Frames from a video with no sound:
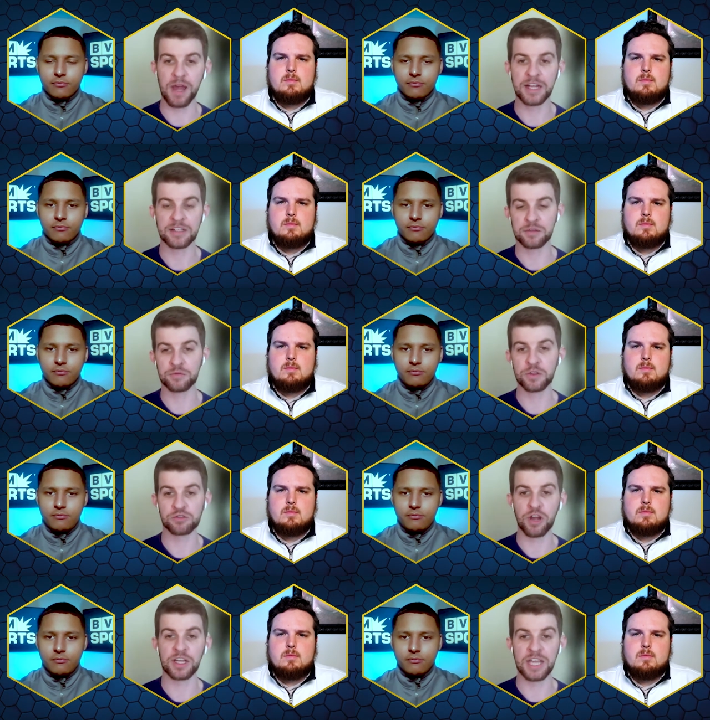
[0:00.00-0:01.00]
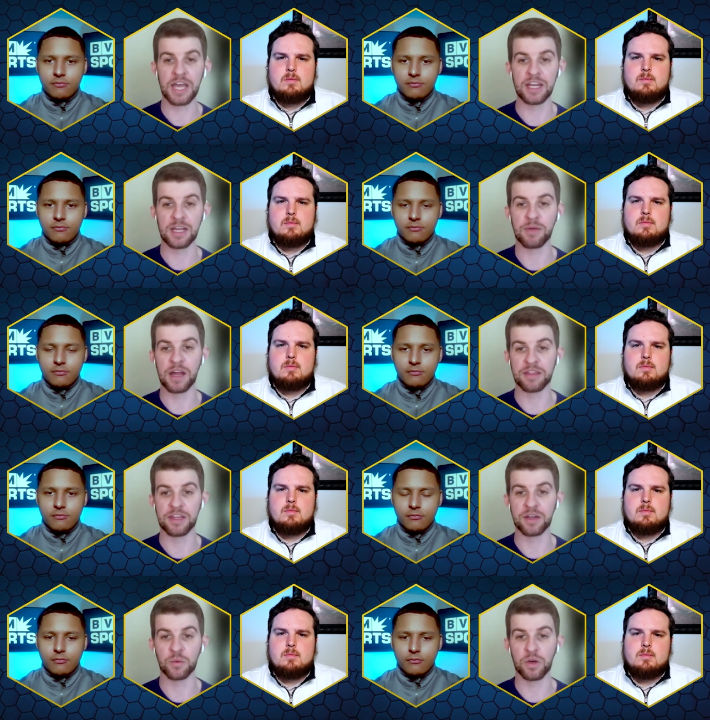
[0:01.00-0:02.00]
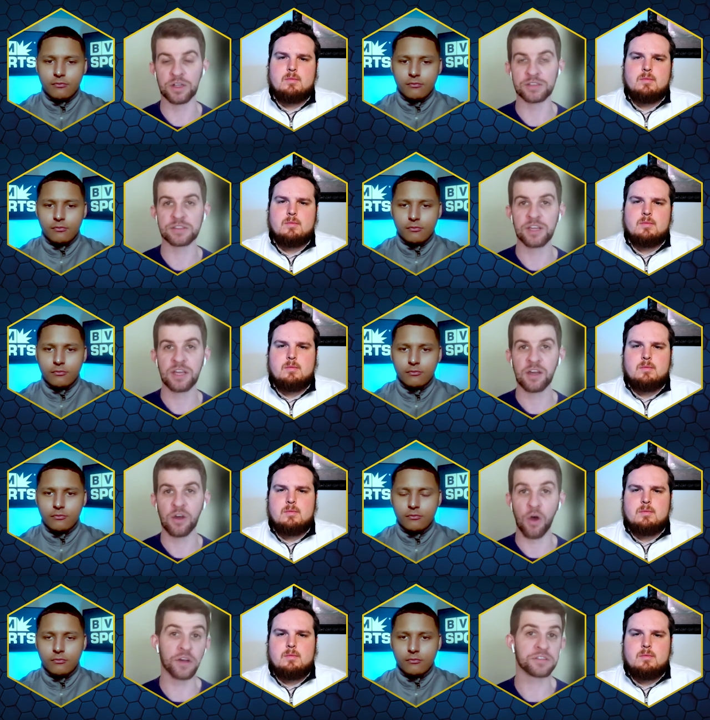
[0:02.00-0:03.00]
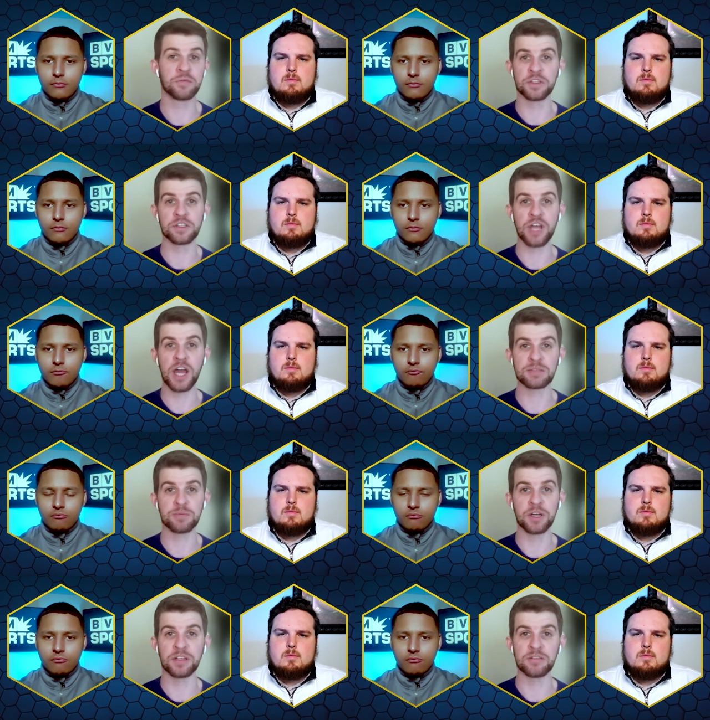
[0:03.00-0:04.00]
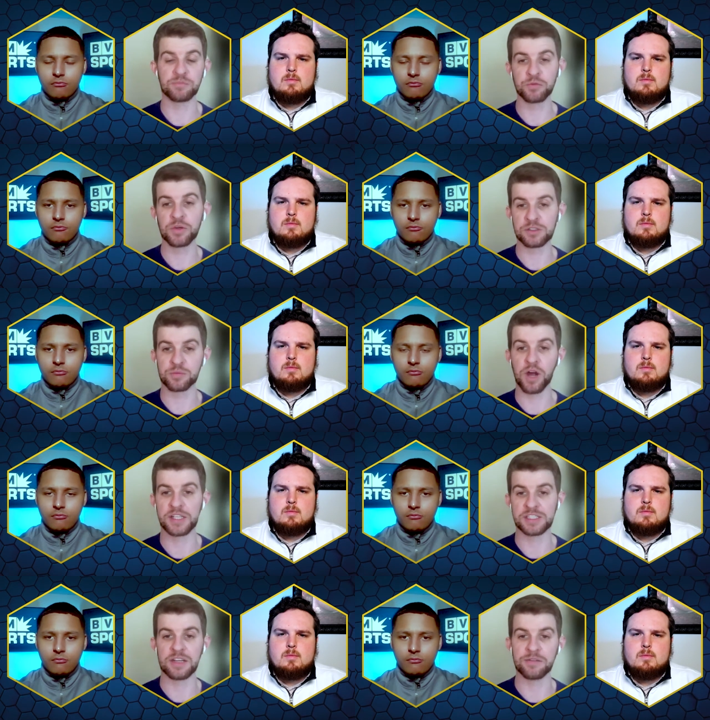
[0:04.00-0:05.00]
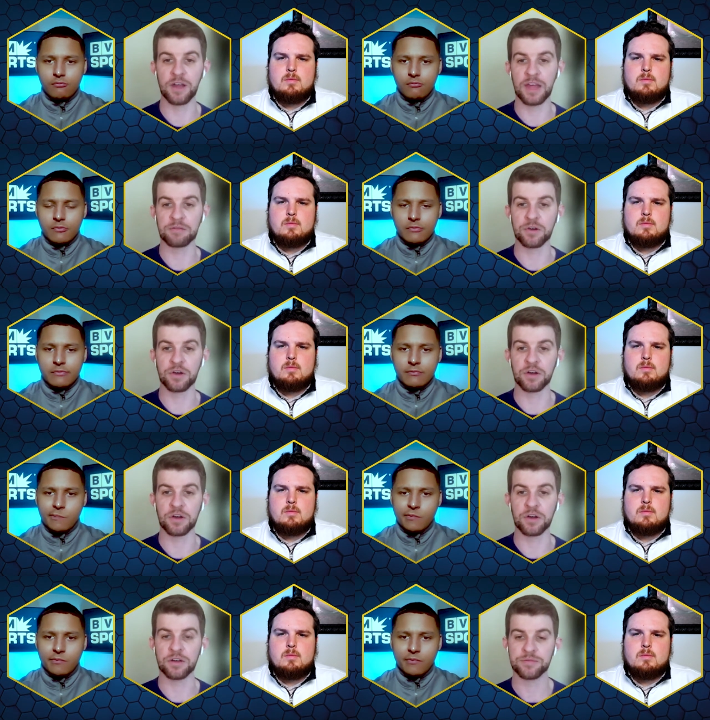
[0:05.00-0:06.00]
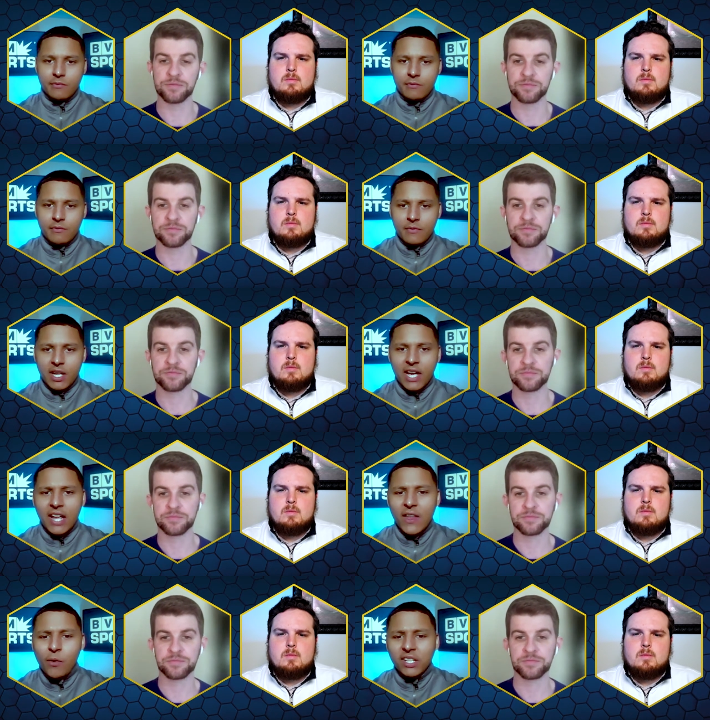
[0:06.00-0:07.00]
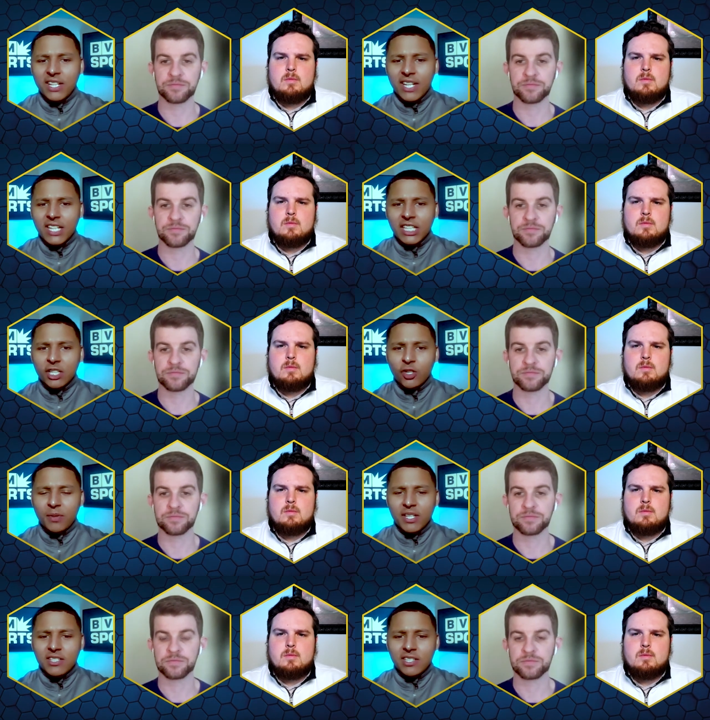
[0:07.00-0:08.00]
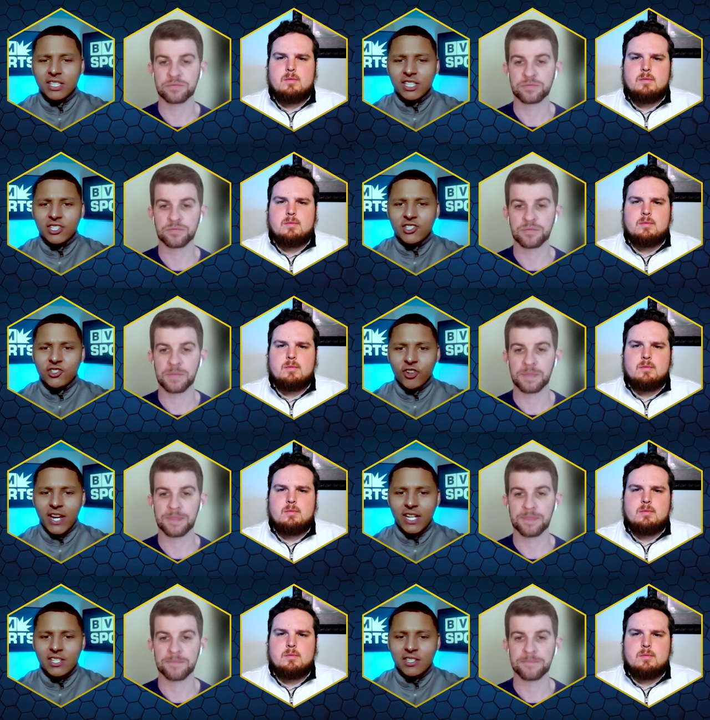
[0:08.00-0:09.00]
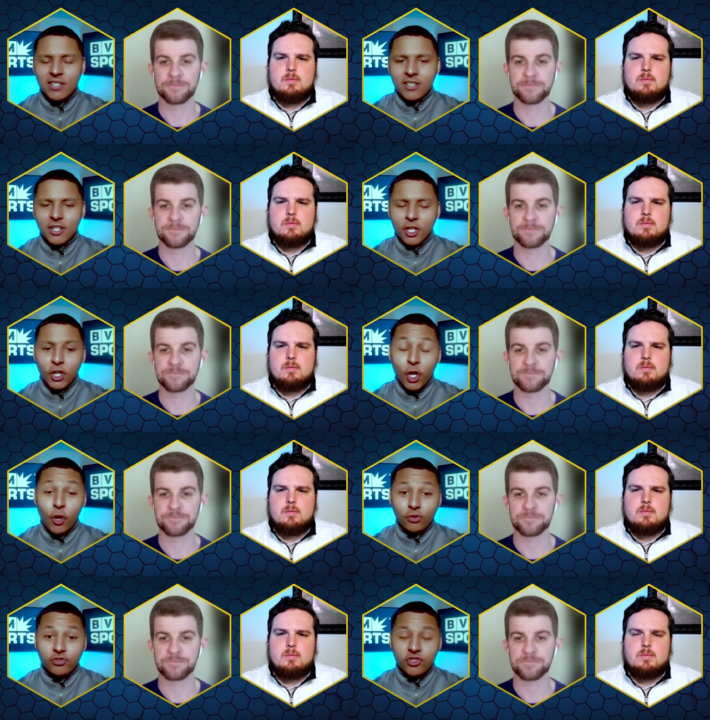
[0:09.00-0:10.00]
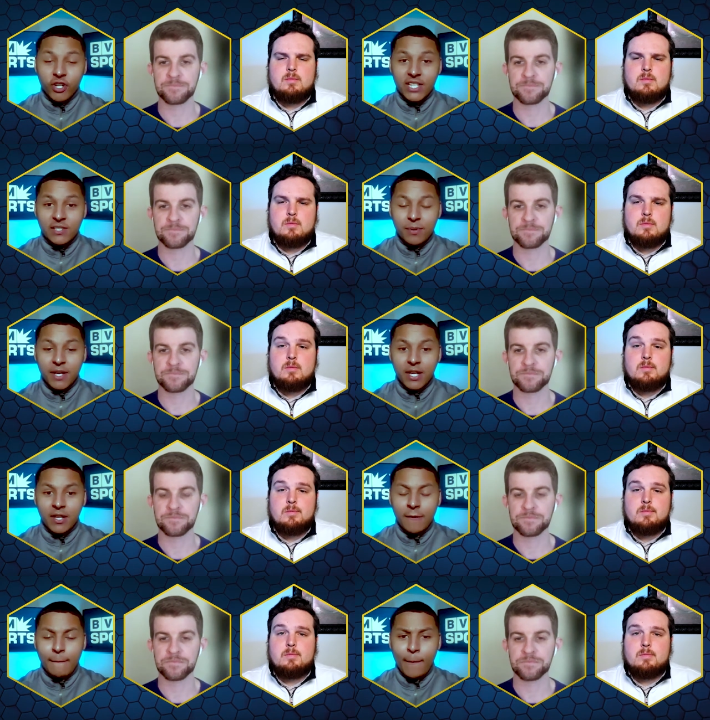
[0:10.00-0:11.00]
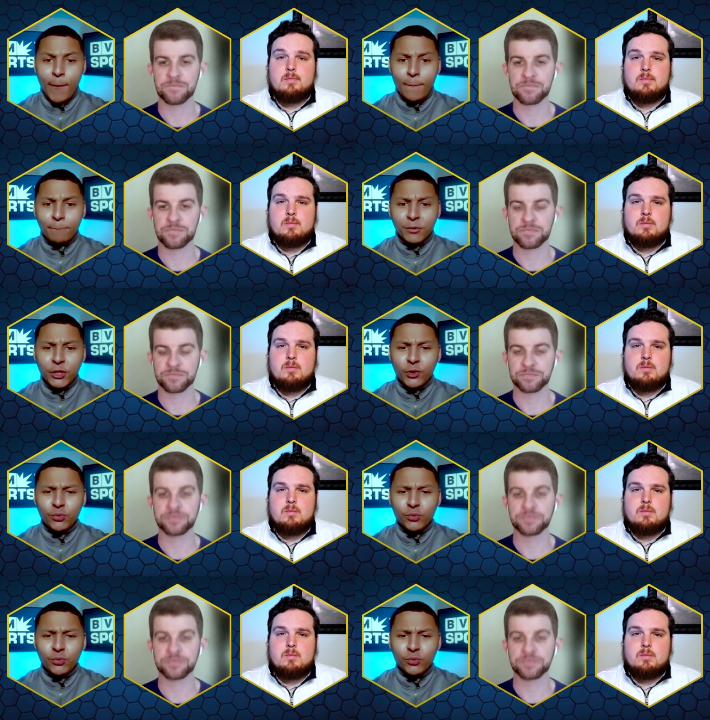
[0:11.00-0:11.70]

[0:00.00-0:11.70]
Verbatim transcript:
Speaker 1: back into the first round and get him, I think was awesome for the Jets, but pretty surprising that he fell that far.
Speaker 2: Kyle, I want to dig in a little bit to, to the strange, the, the Cole Strange pick. Um, do